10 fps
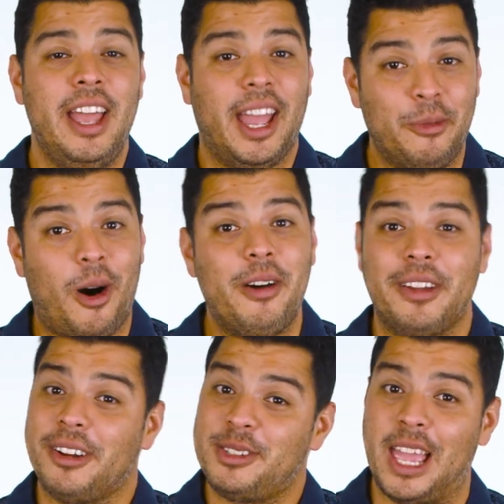And while
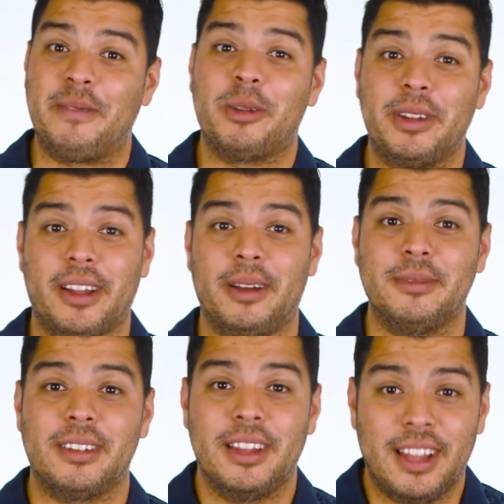there, Samuel
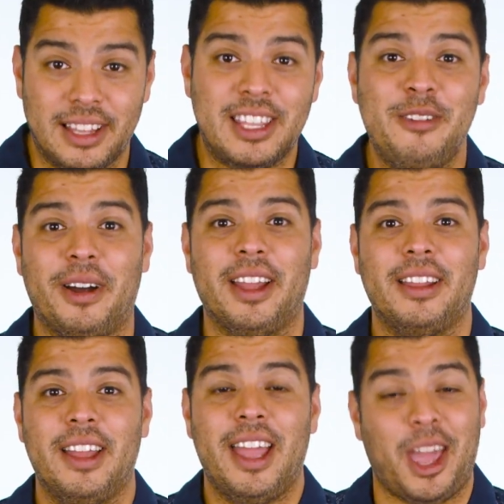becomes a Levite.